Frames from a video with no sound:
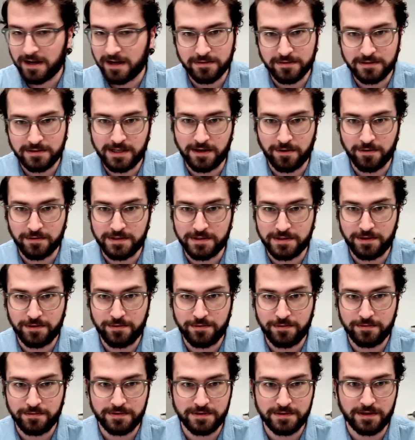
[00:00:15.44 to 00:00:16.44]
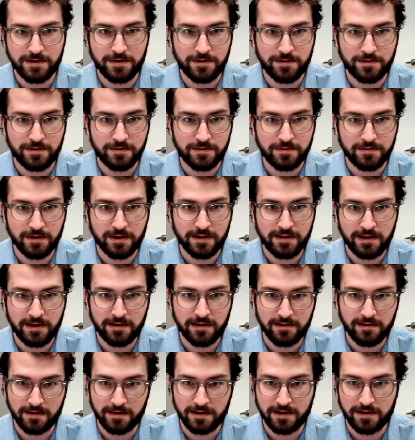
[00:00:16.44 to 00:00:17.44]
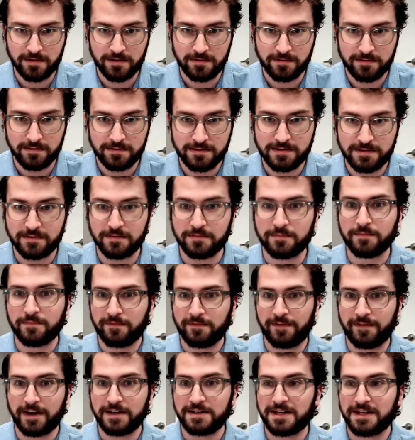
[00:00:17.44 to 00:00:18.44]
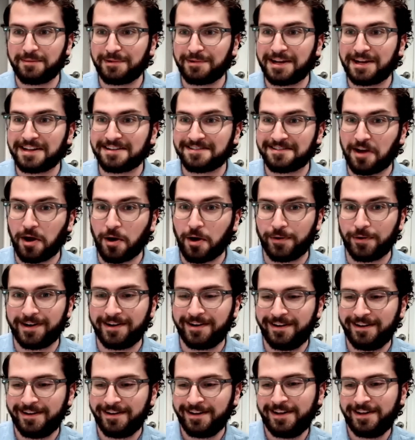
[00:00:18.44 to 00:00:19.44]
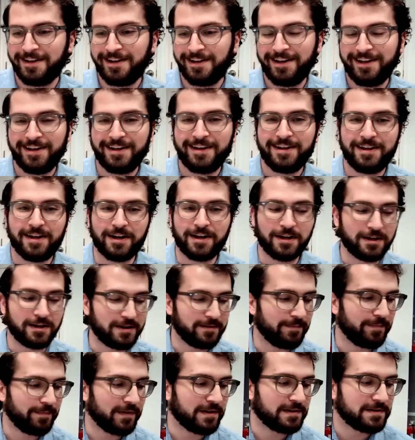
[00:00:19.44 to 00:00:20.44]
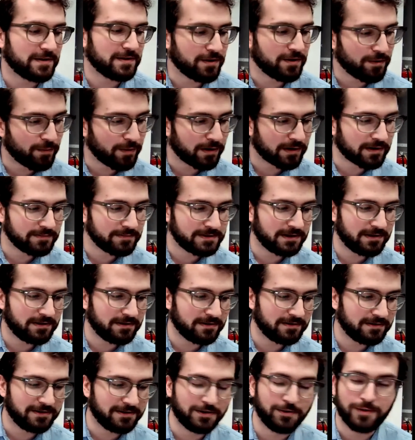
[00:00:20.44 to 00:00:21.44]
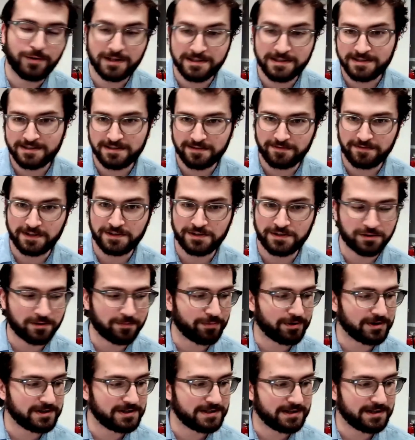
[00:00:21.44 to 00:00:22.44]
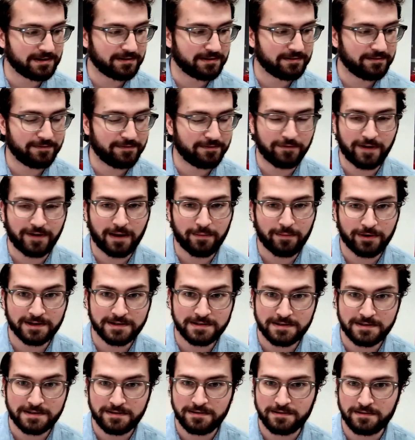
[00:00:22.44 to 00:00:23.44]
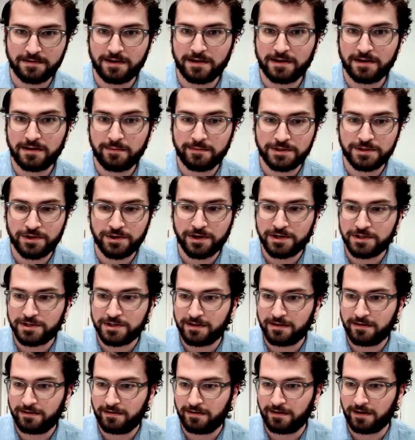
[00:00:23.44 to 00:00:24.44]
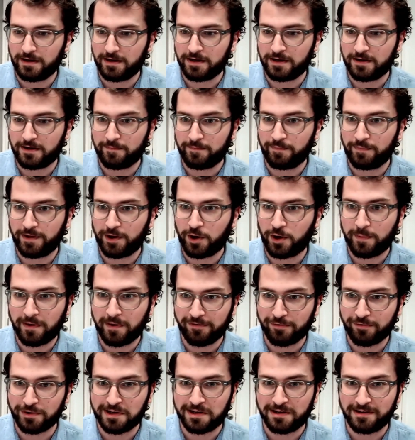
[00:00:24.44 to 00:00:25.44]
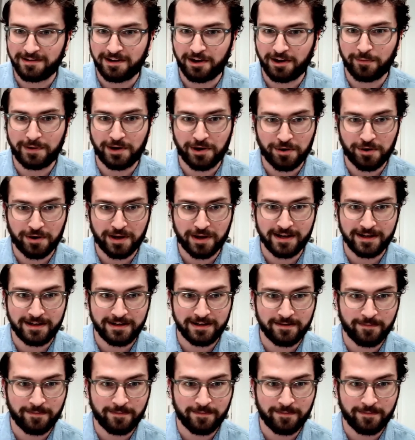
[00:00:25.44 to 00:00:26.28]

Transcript: 10:02, so I think it's a fine time to get going. So welcome to the Nuances of Digital Printing for Fabrics demonstration. I hope everyone can hear me okay.